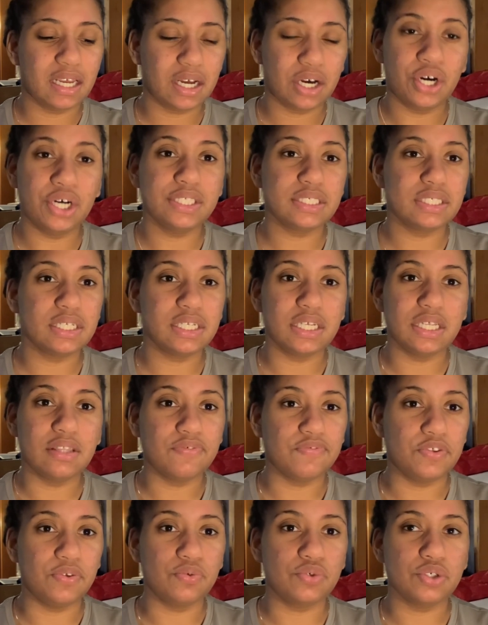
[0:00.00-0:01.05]
content in the
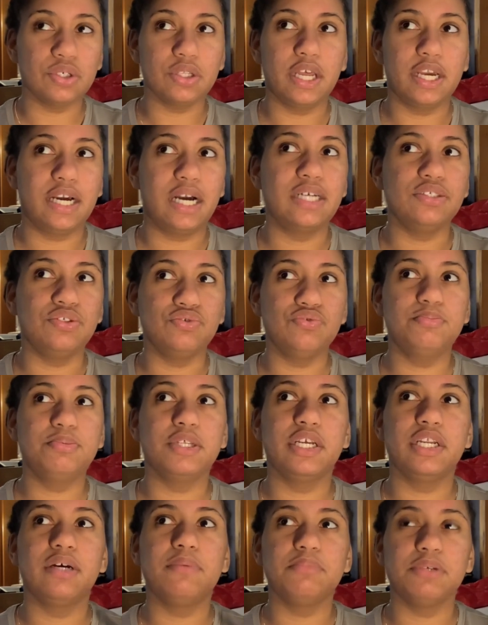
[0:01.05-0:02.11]
future like i do
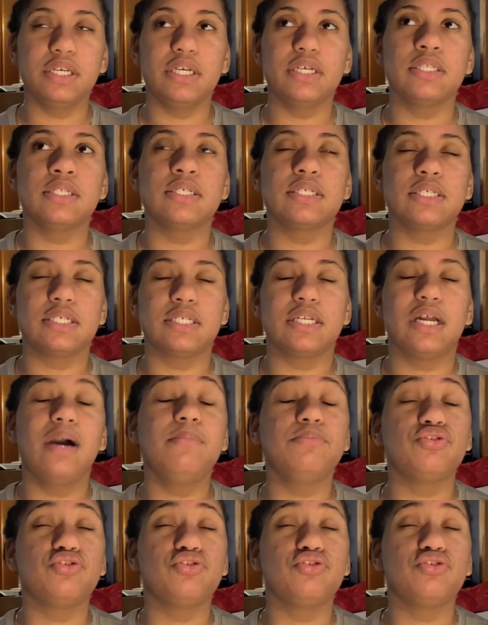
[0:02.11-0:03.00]
plan on being consistent i'm